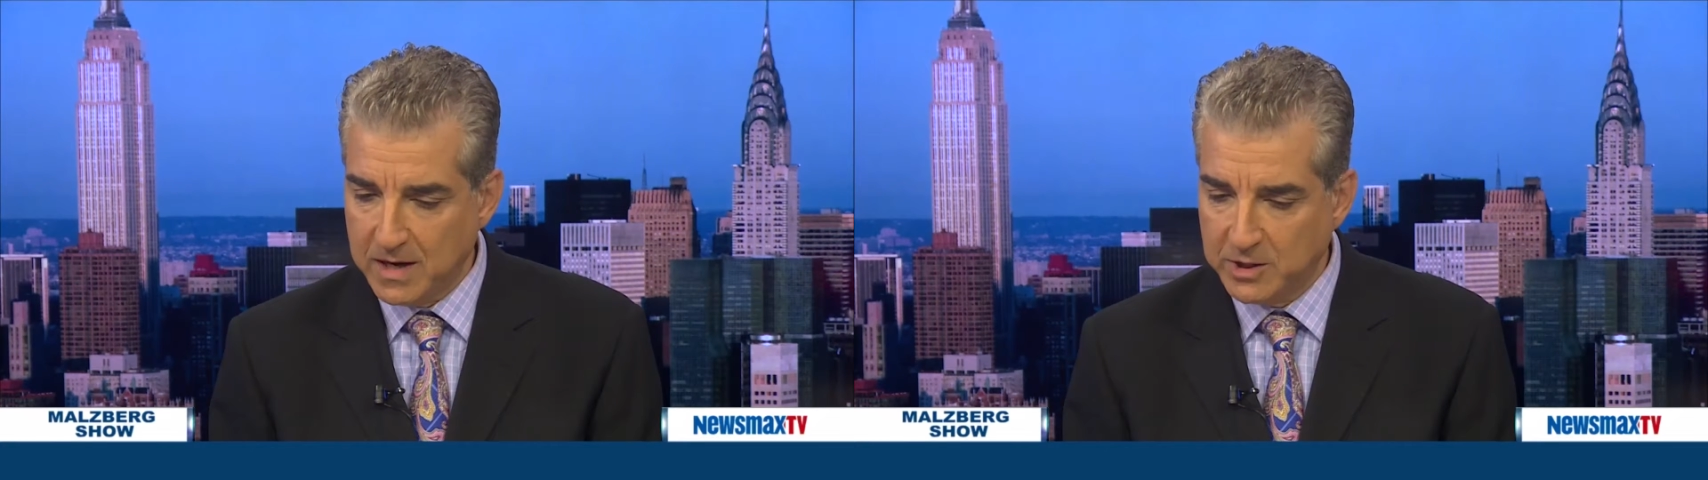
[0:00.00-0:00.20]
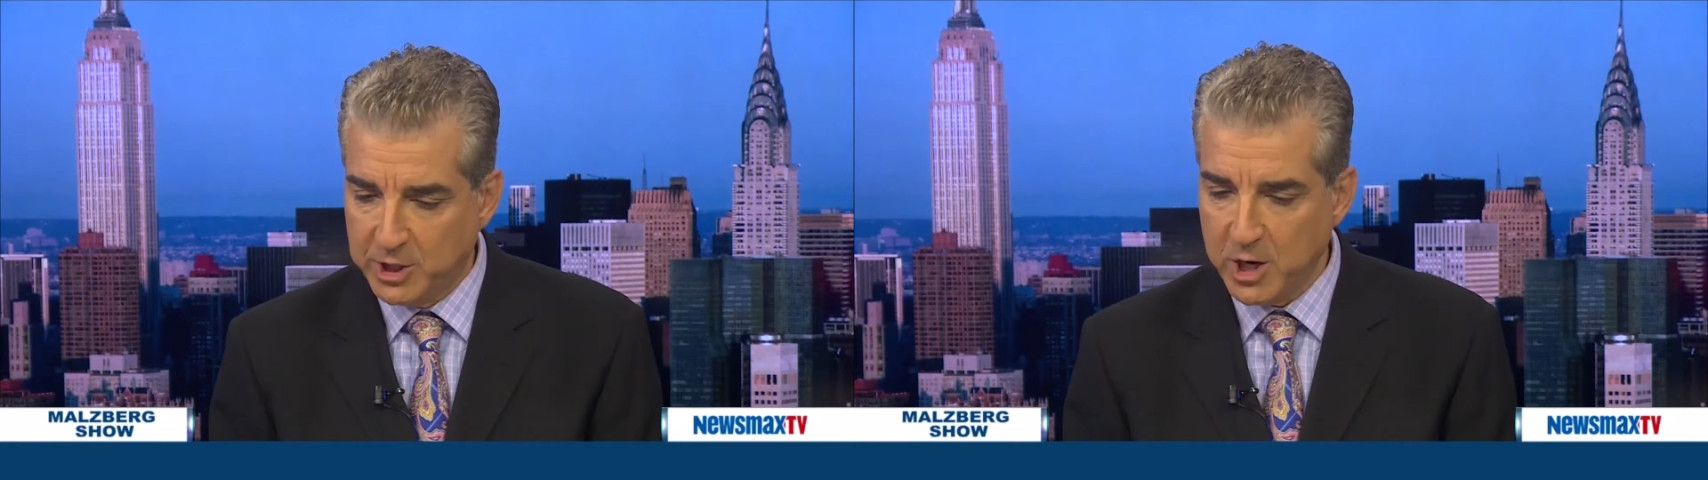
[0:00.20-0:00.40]

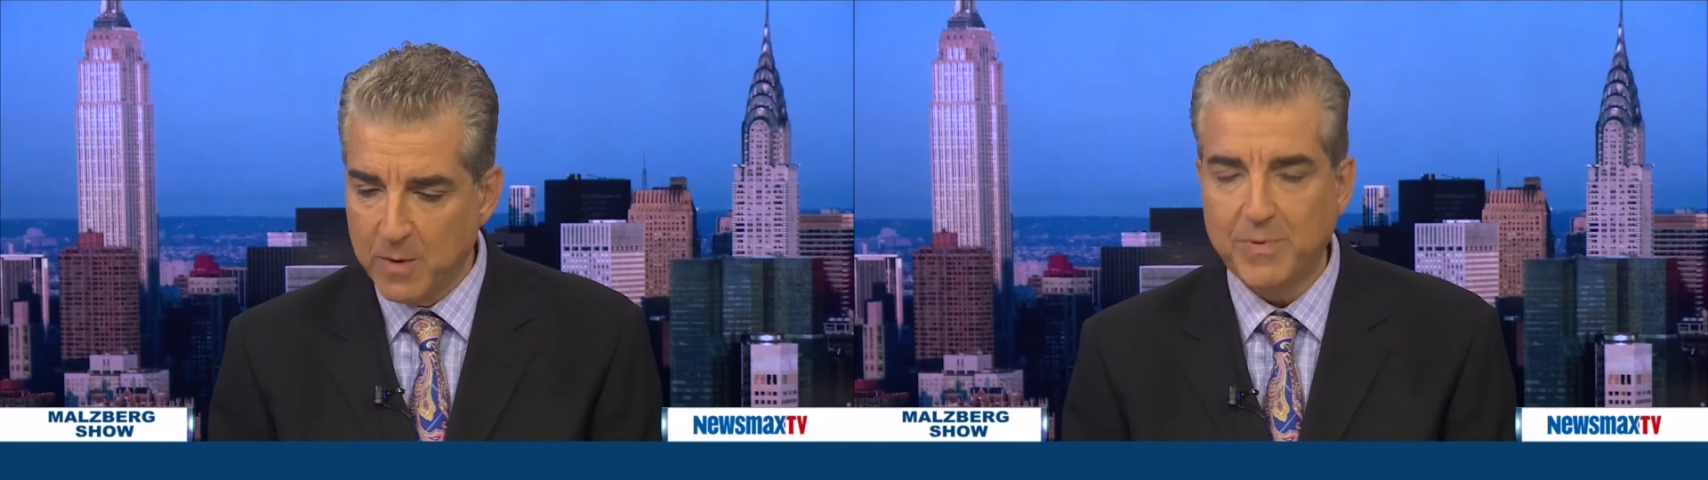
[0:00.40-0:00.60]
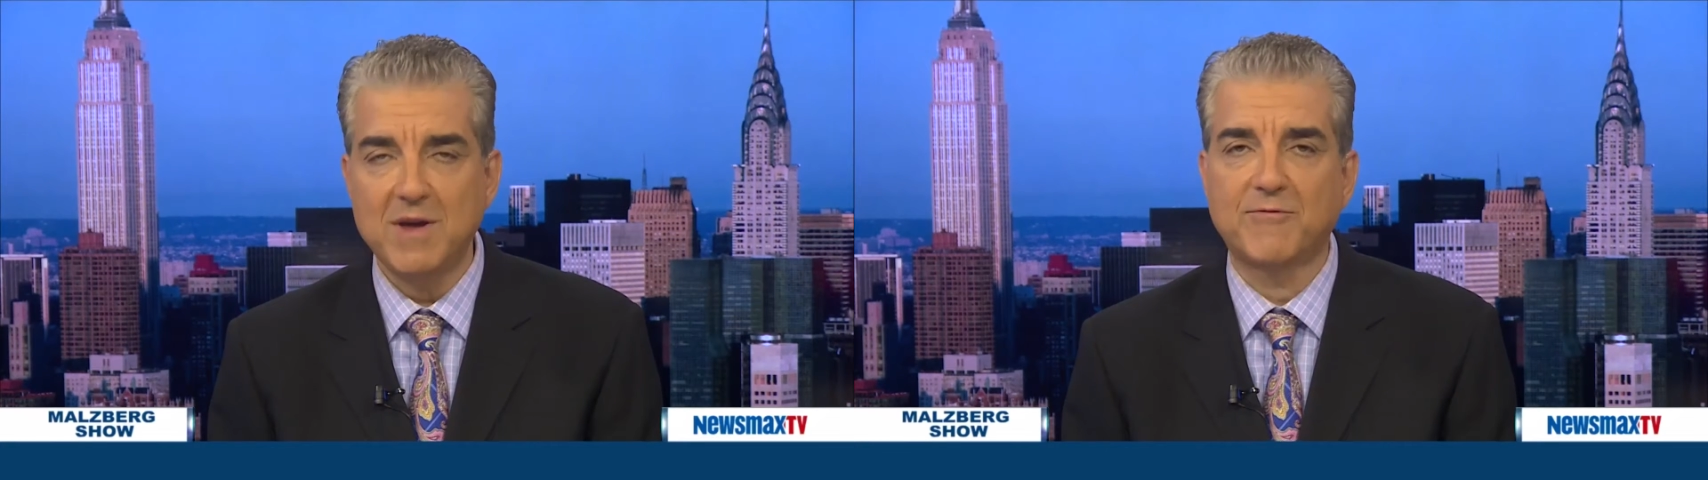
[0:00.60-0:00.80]

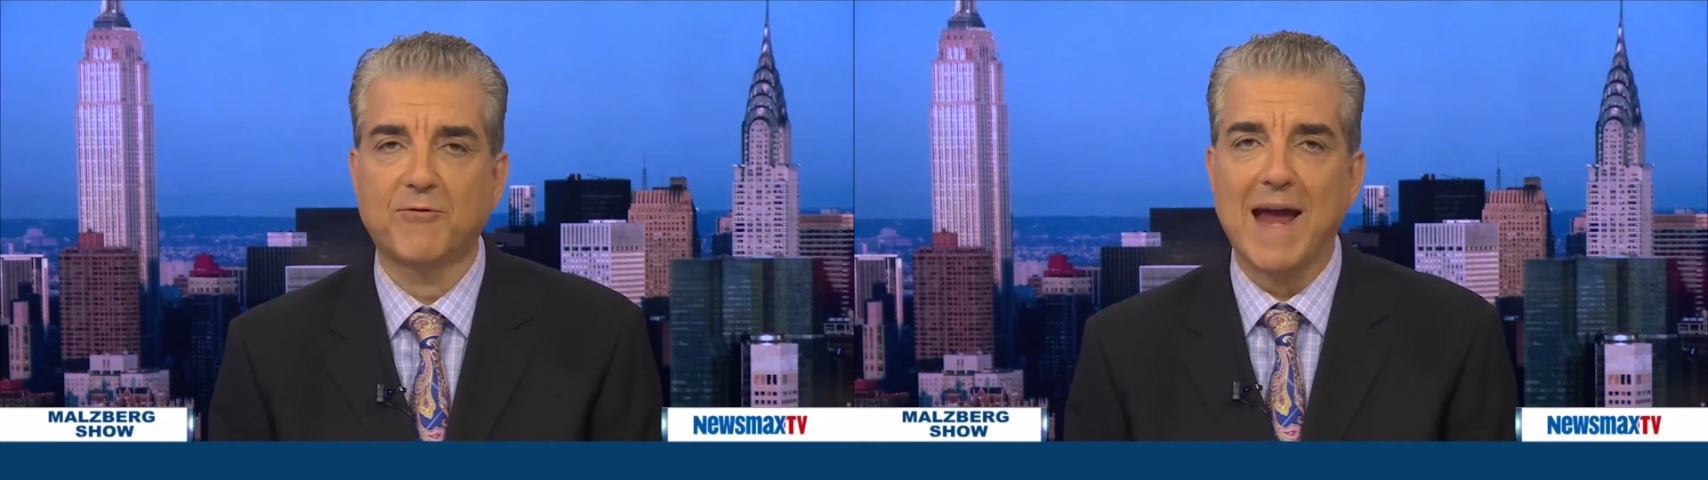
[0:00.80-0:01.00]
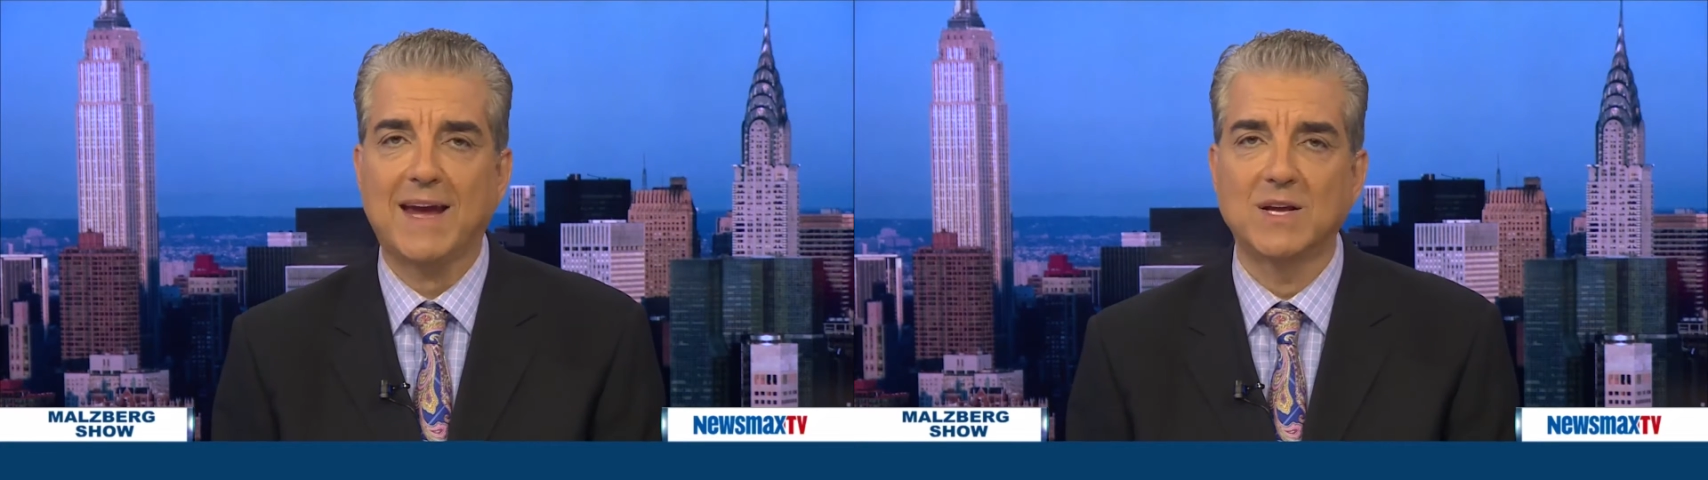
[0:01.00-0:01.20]
GOP
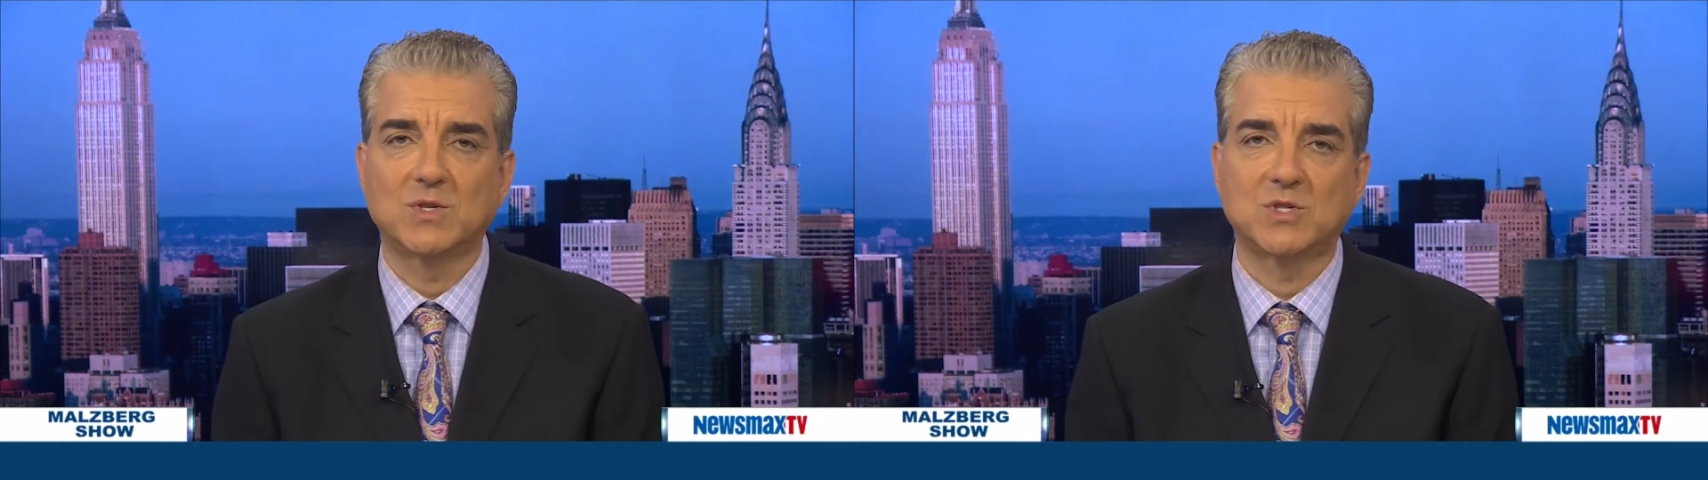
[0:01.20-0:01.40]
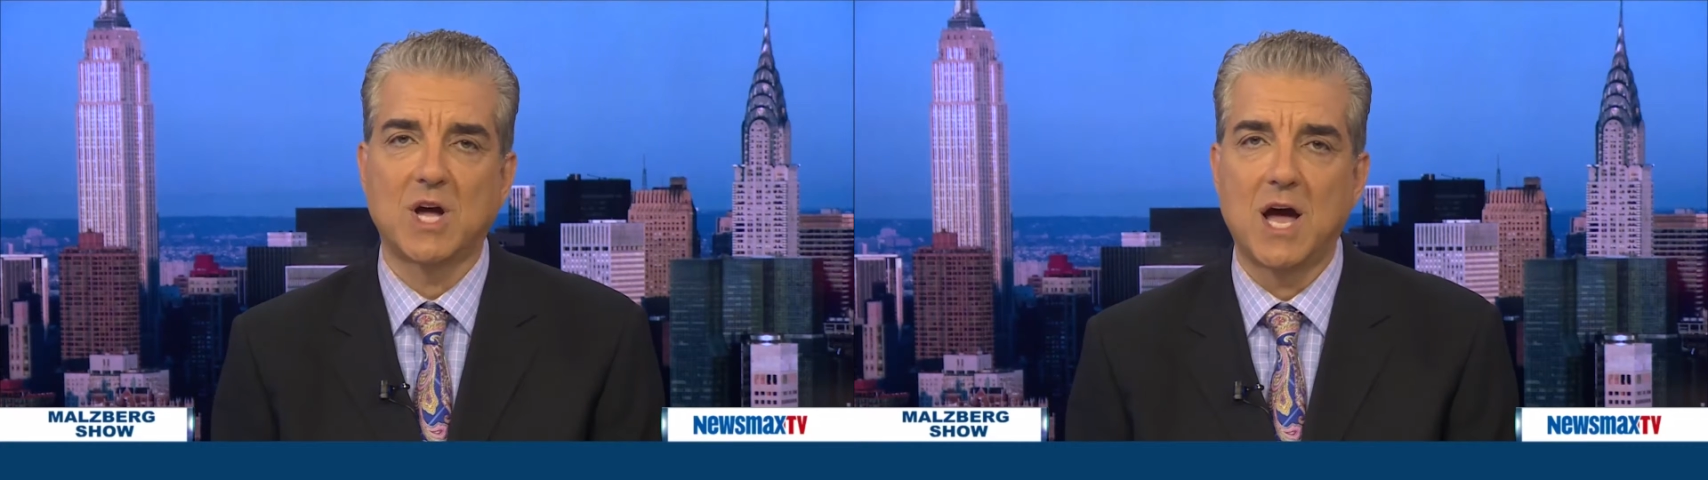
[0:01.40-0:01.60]

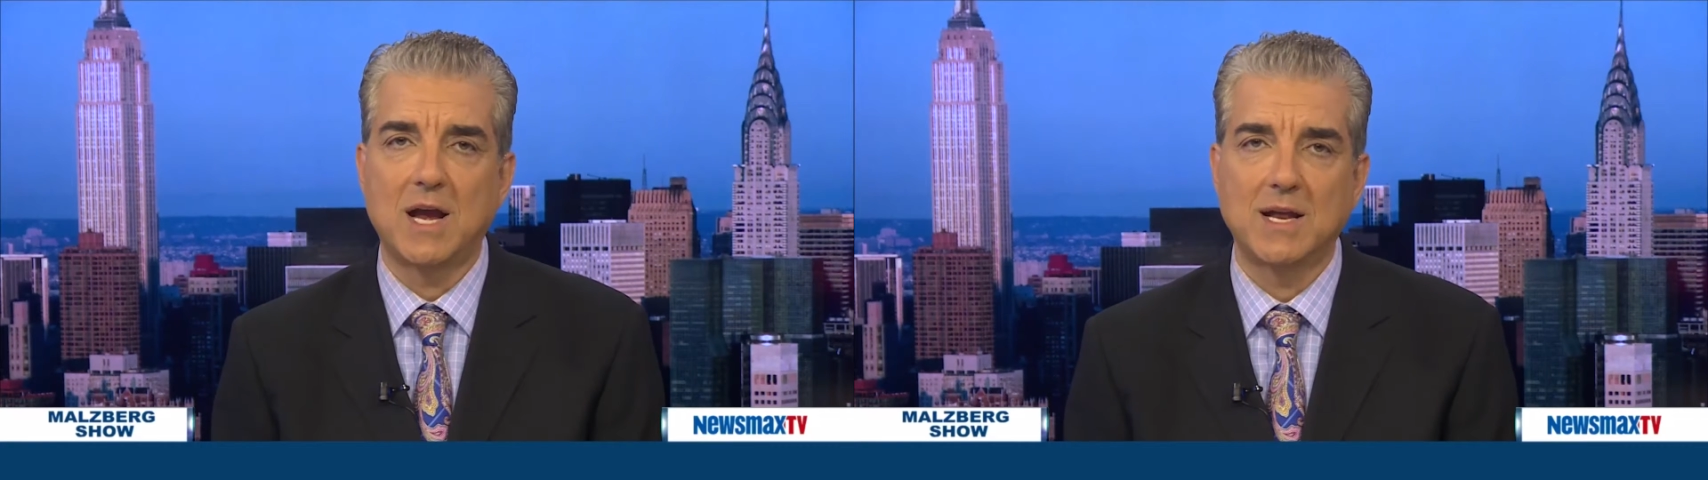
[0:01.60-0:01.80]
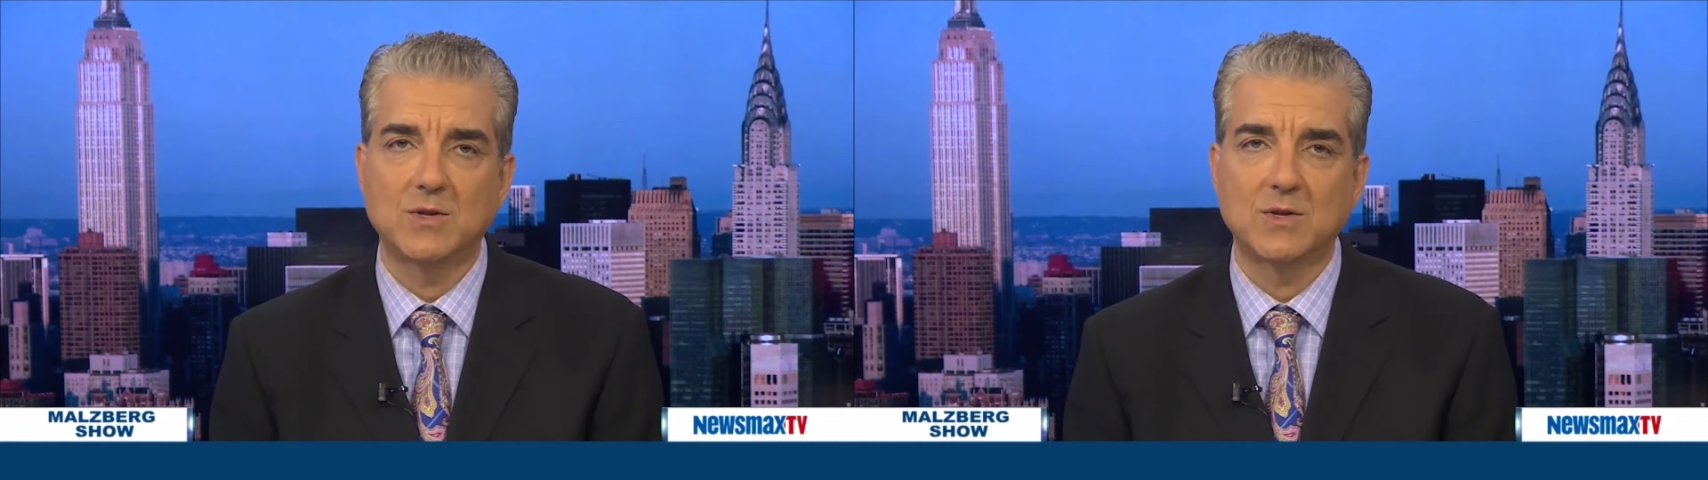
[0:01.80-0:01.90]
Frankenstein and